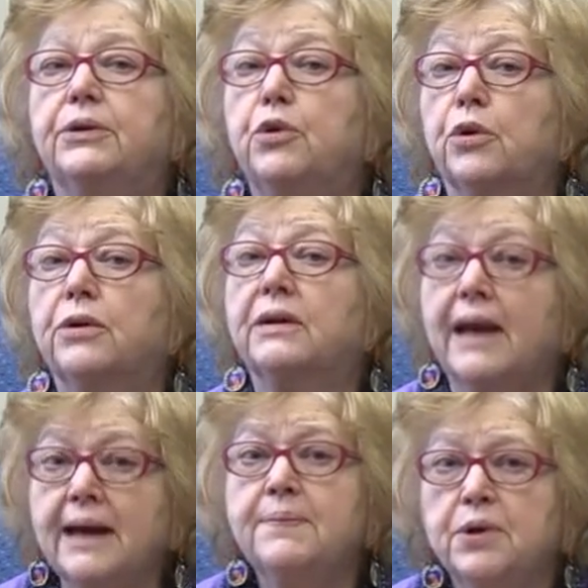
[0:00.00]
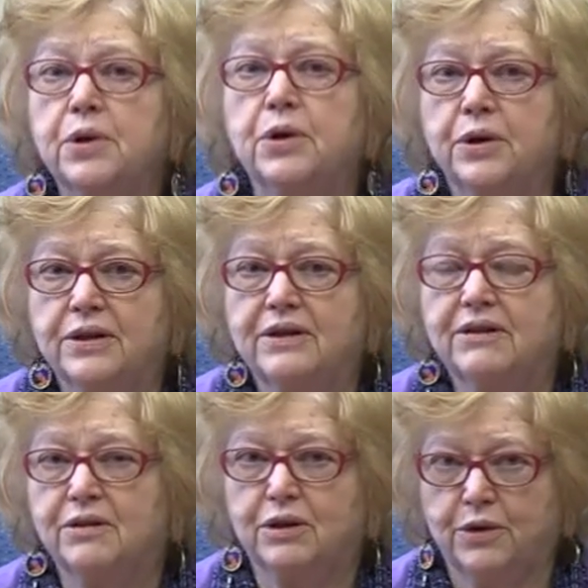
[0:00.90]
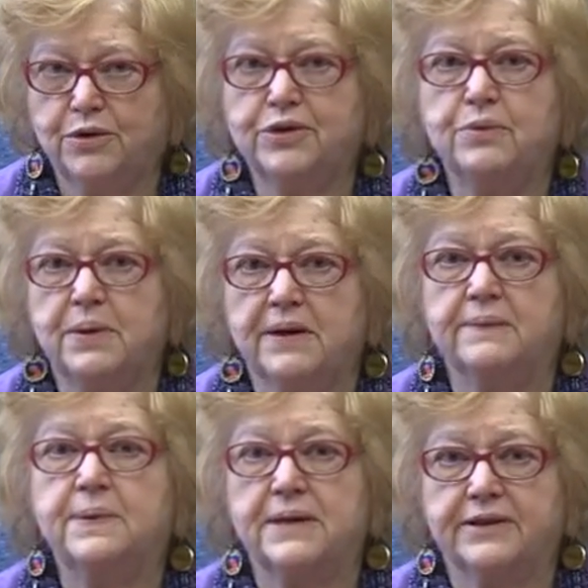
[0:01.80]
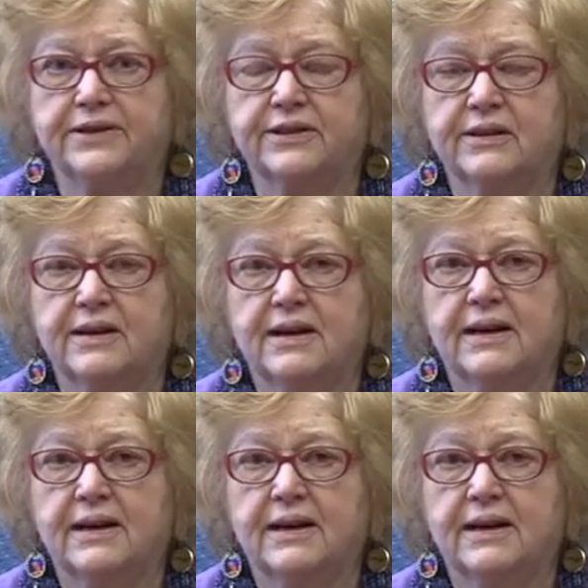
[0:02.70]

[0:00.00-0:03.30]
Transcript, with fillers: your neighborhood could learn to be at peace.